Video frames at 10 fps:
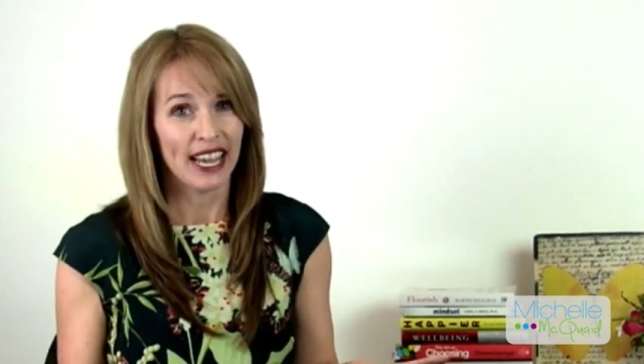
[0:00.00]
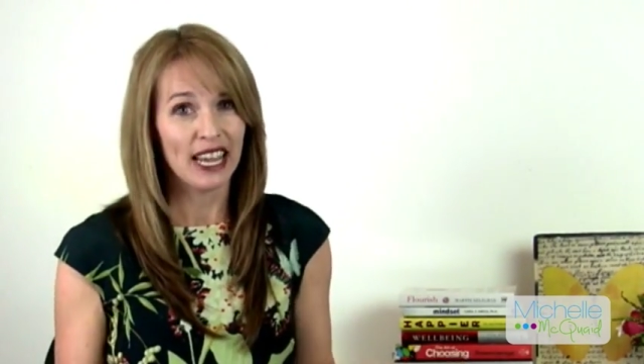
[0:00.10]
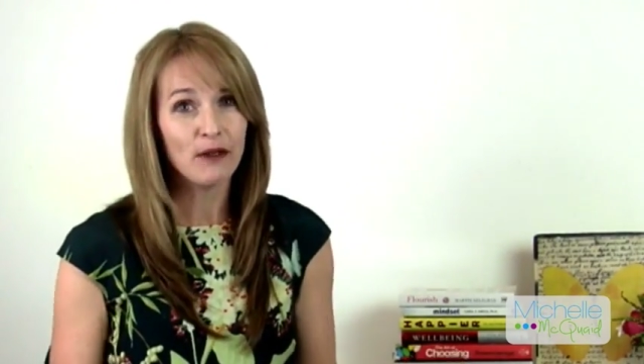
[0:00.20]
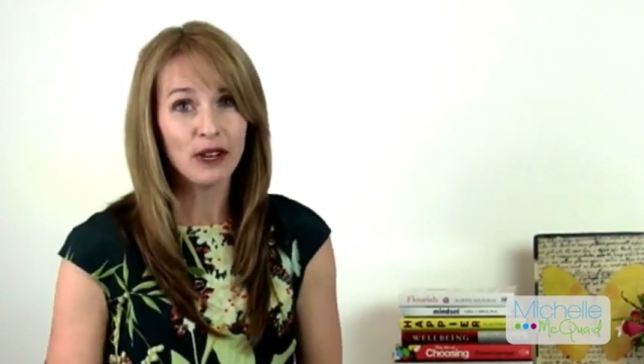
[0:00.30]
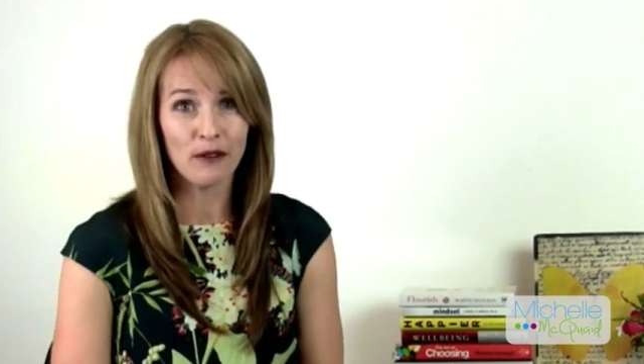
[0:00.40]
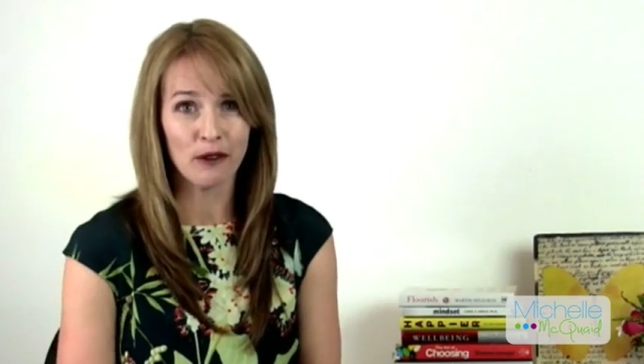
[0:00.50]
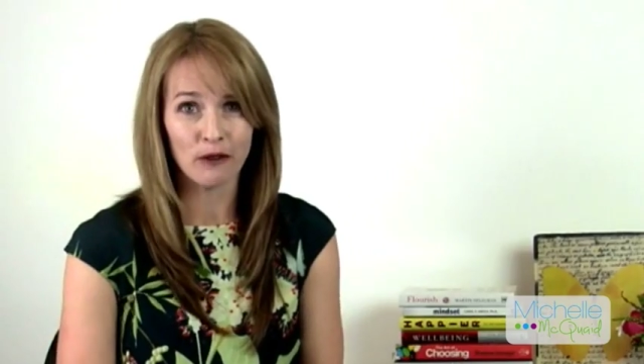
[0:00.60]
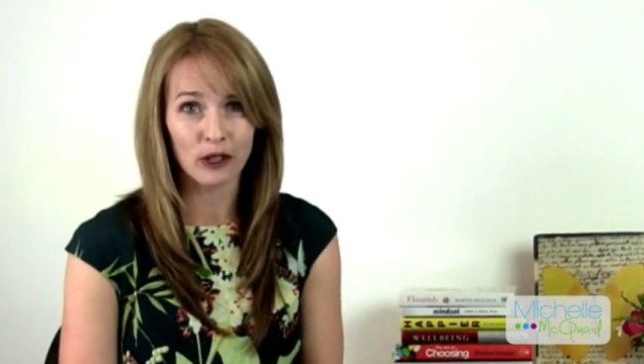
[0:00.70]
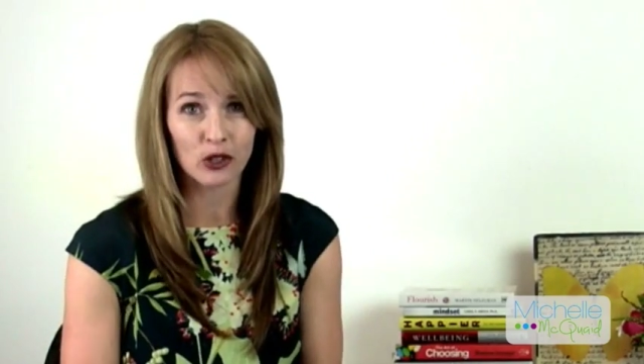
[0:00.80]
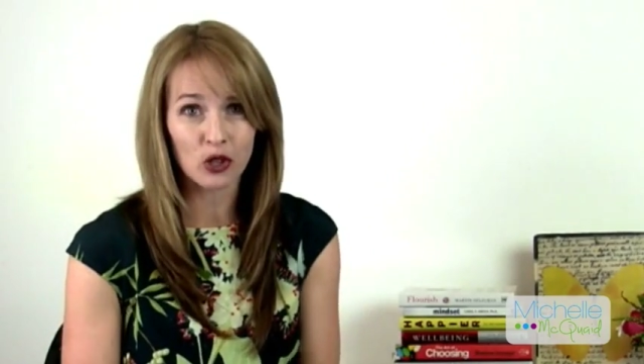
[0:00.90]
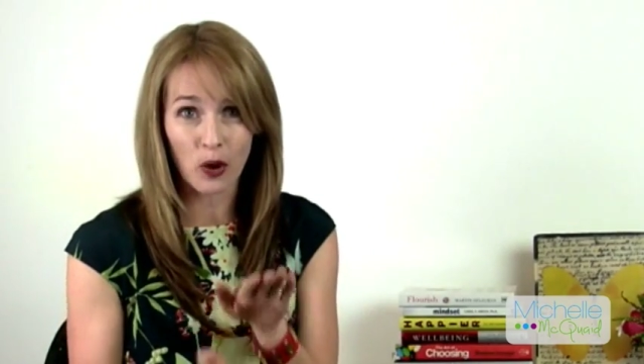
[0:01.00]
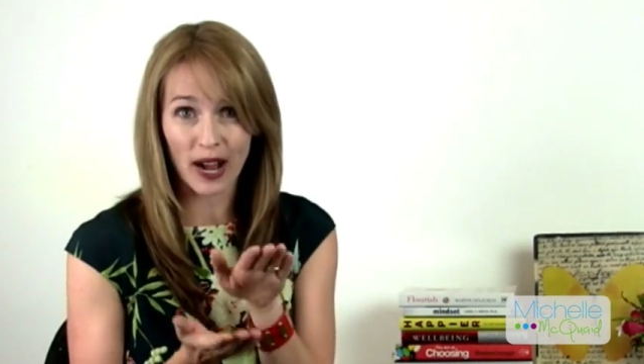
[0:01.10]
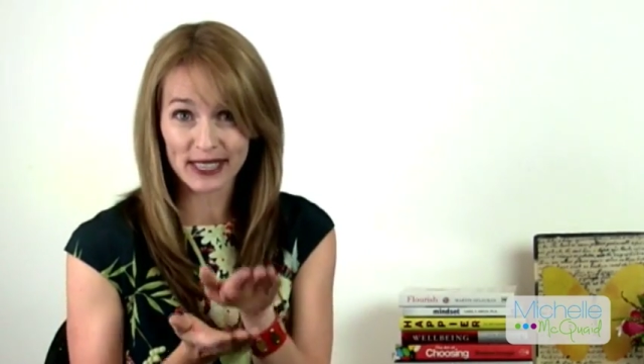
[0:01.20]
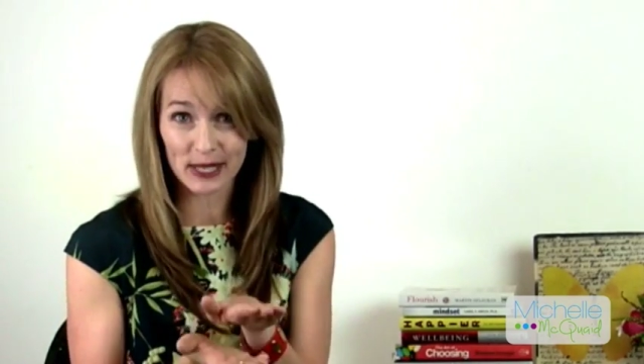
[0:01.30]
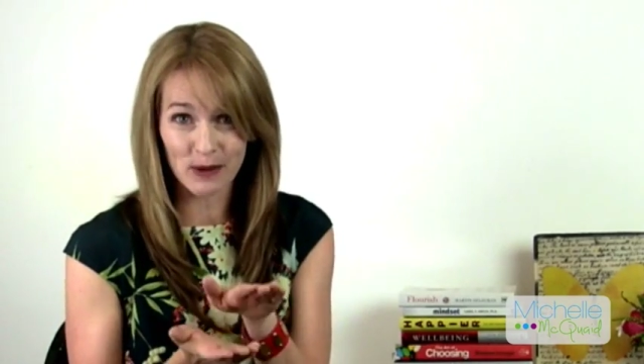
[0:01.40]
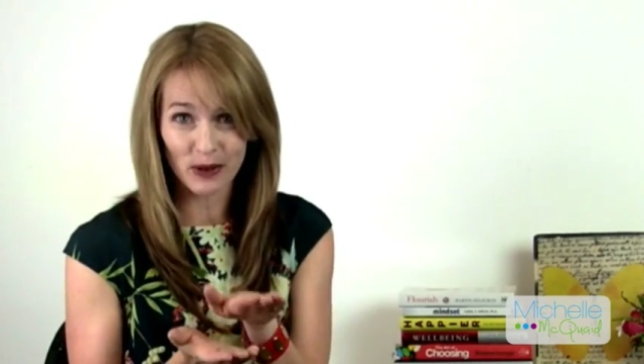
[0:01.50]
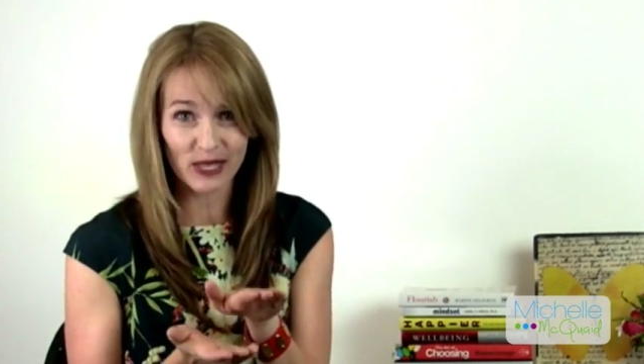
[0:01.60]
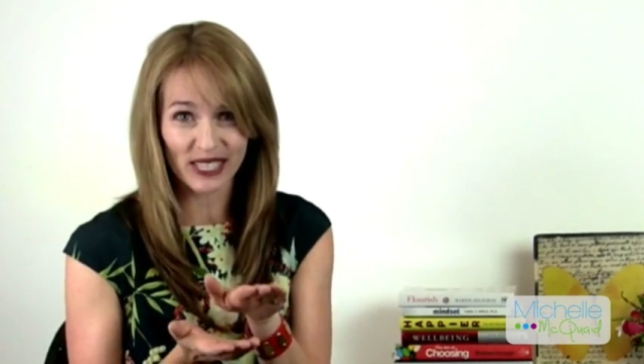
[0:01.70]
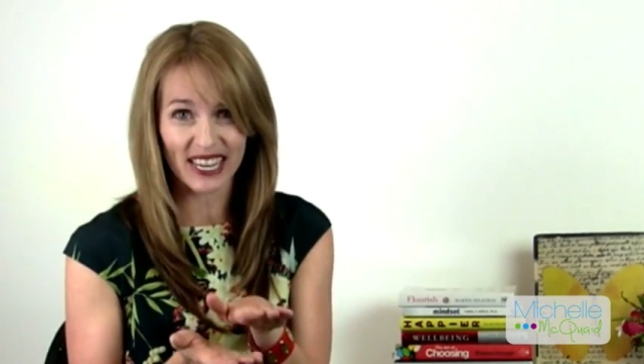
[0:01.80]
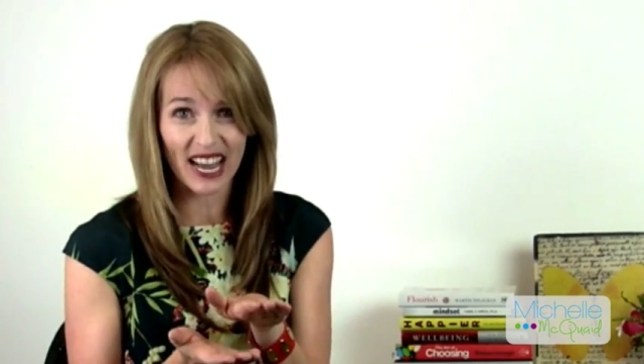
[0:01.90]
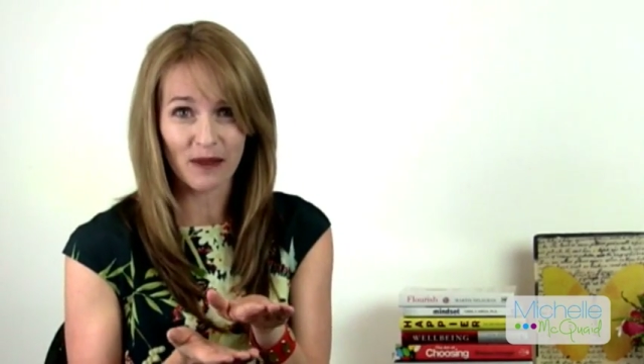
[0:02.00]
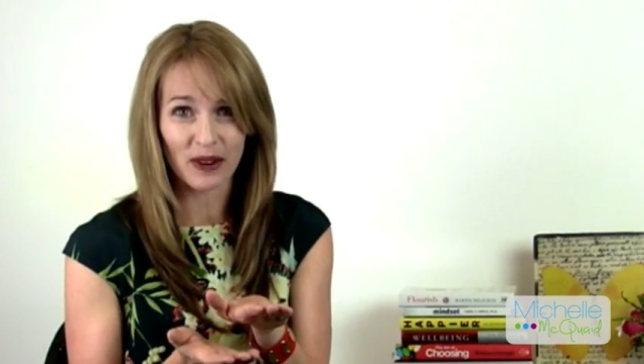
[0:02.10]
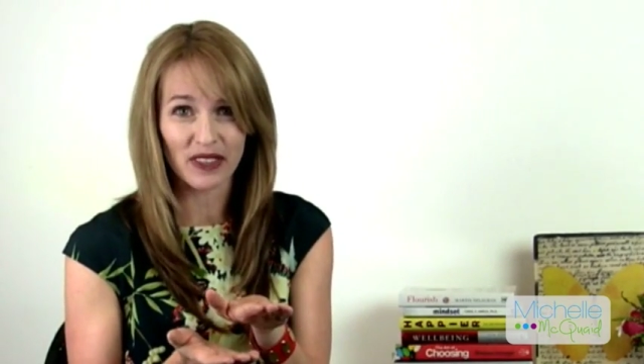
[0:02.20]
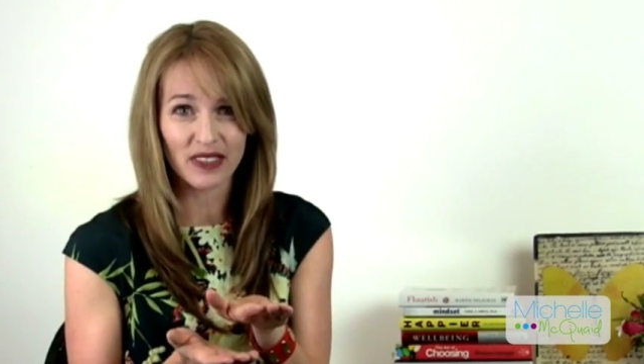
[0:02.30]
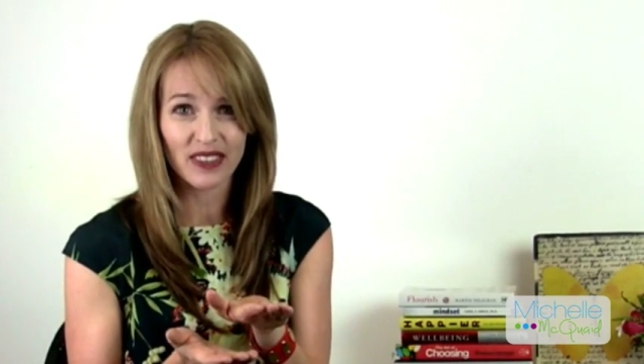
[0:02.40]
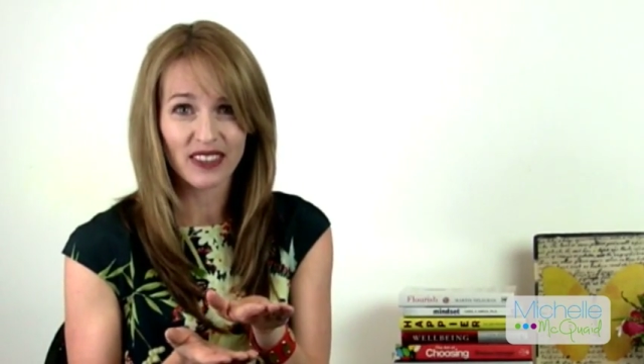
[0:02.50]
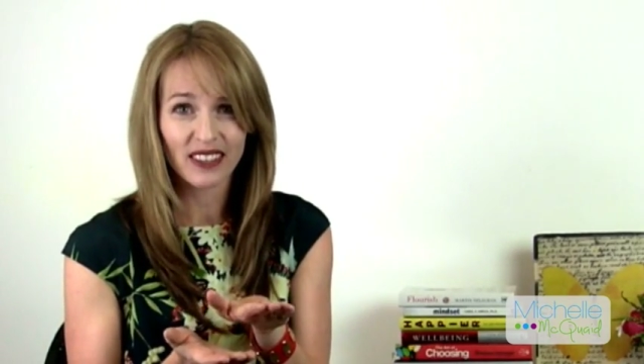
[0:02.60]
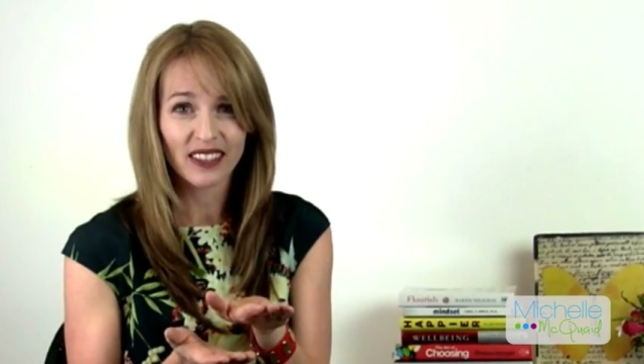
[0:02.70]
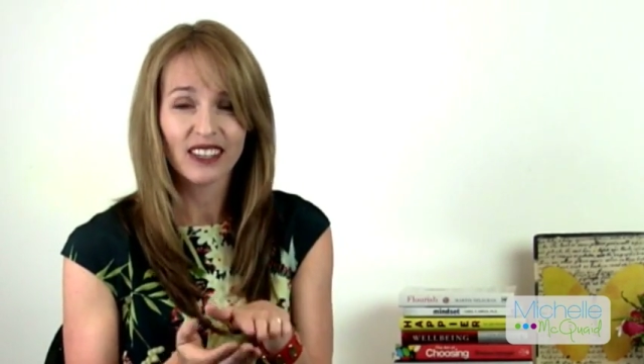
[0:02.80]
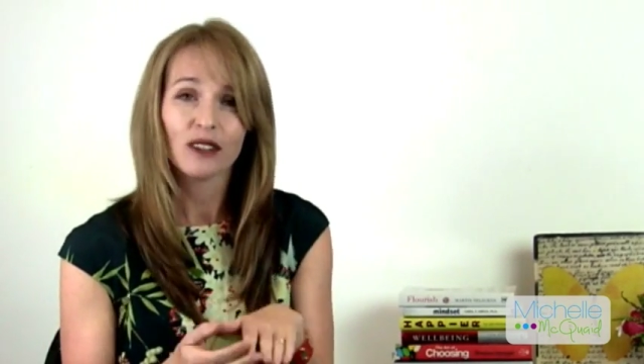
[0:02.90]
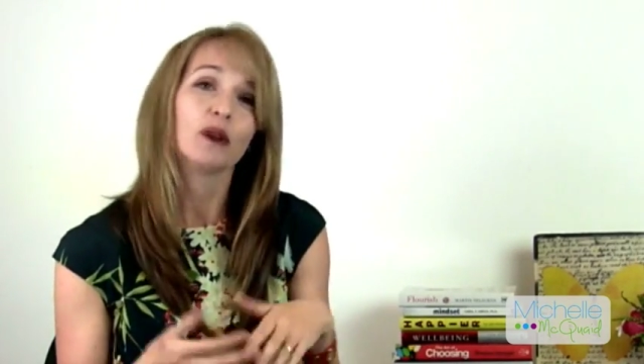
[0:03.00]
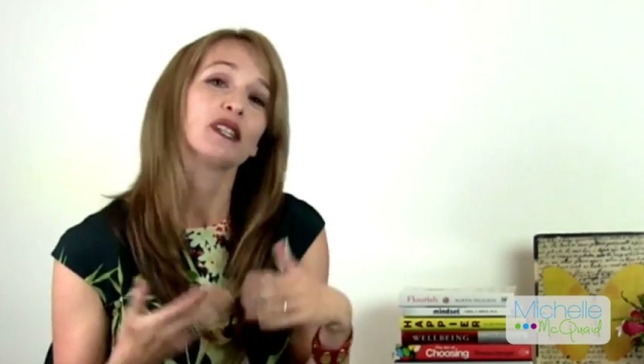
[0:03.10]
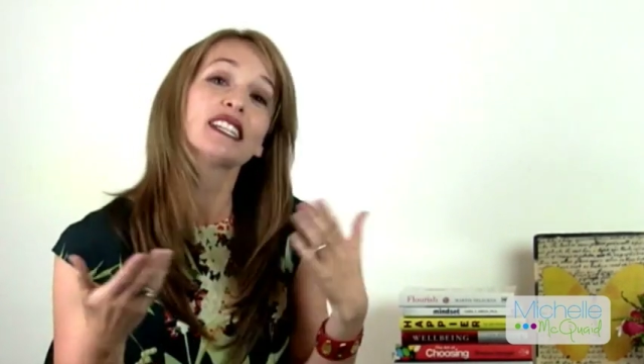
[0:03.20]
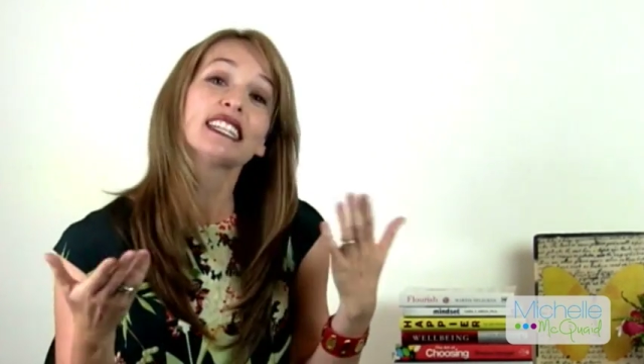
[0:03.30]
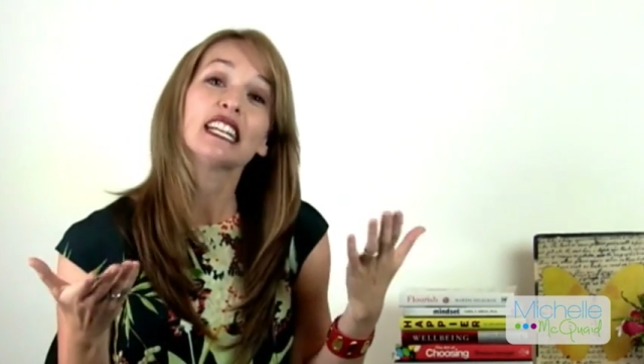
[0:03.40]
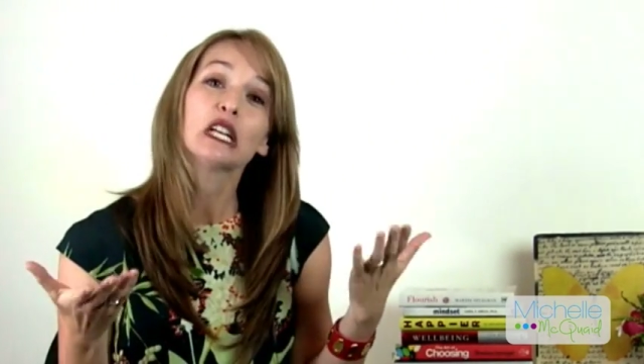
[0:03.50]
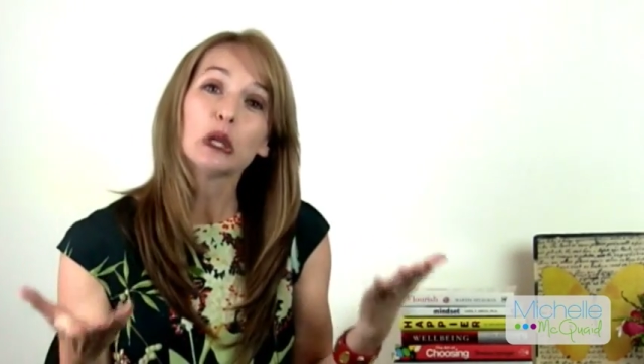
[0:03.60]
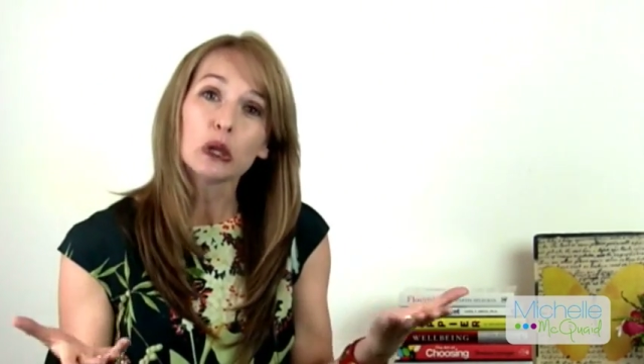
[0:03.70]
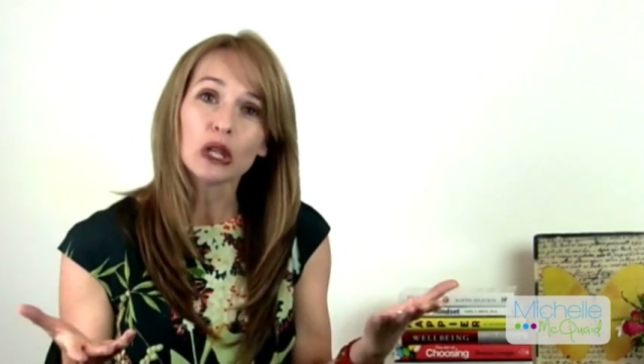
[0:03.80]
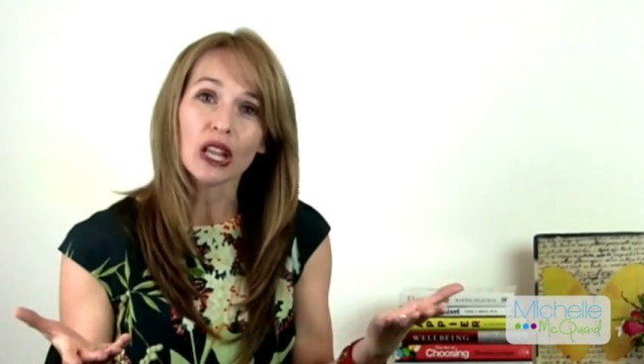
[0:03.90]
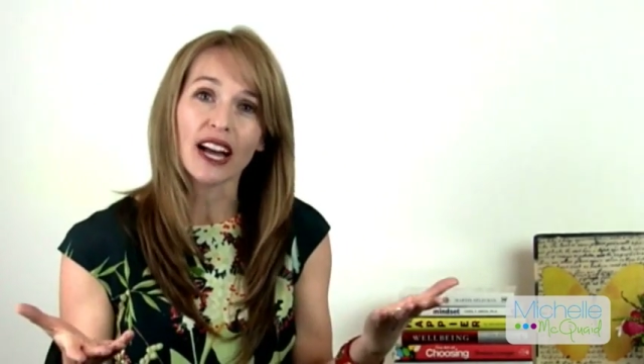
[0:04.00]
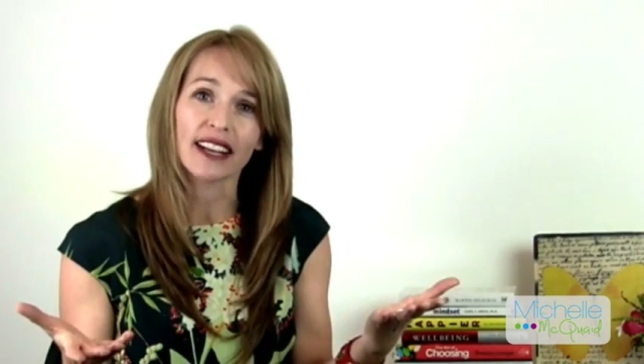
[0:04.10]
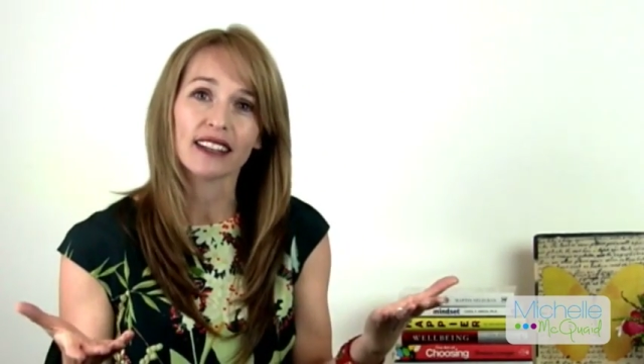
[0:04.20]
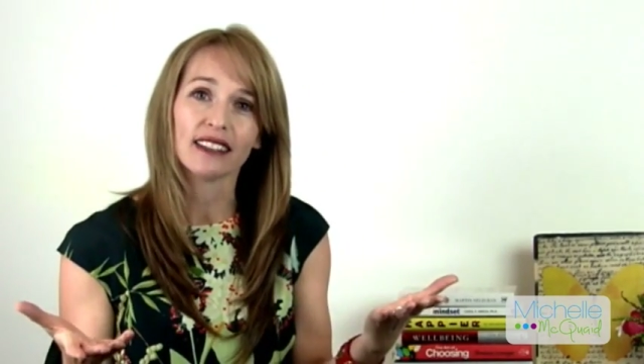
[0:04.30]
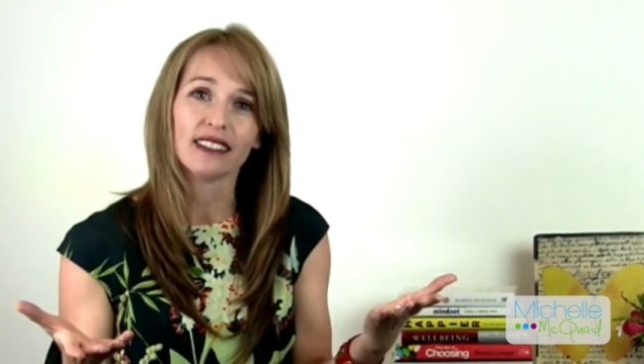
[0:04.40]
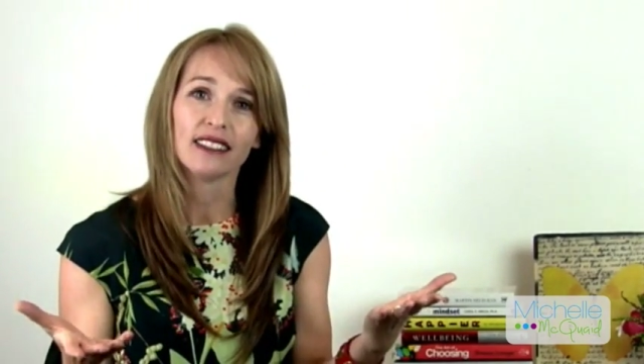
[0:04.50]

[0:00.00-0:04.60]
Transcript: even if it feels quite small to start with? What does it look like?